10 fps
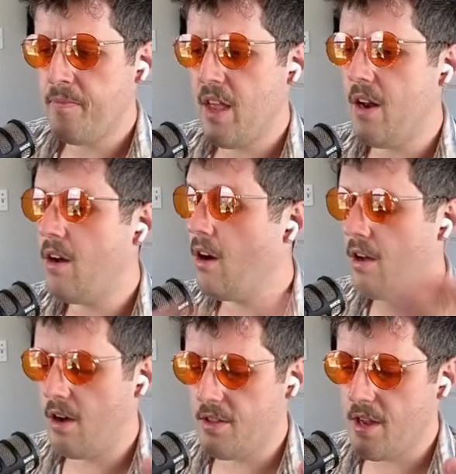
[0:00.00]
And
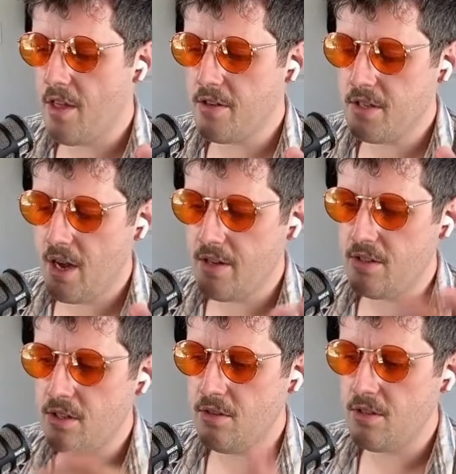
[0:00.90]
on the other side
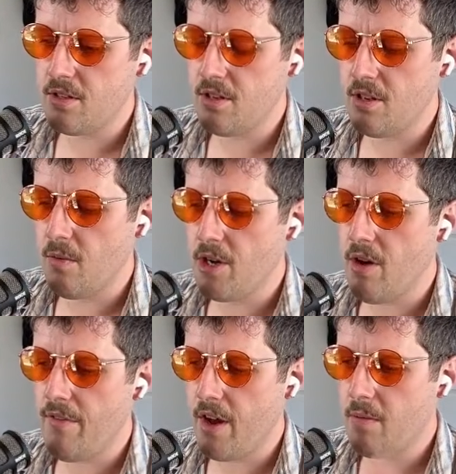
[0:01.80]
too is when you
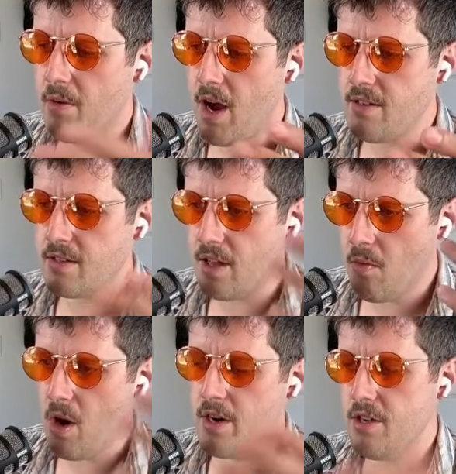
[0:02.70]
have enterprises, they
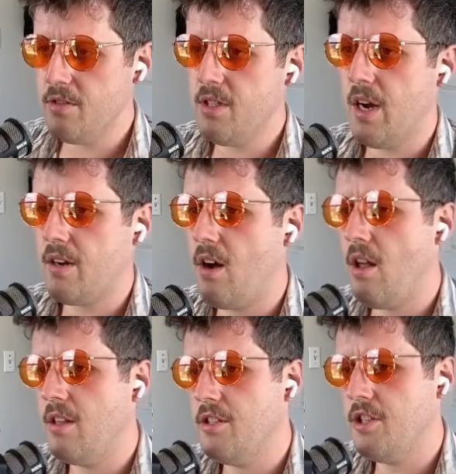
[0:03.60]
want to use
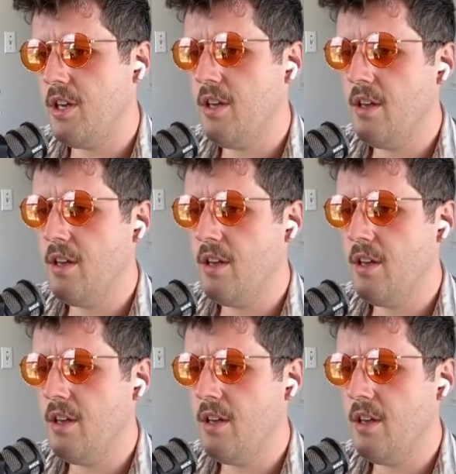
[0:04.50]
technology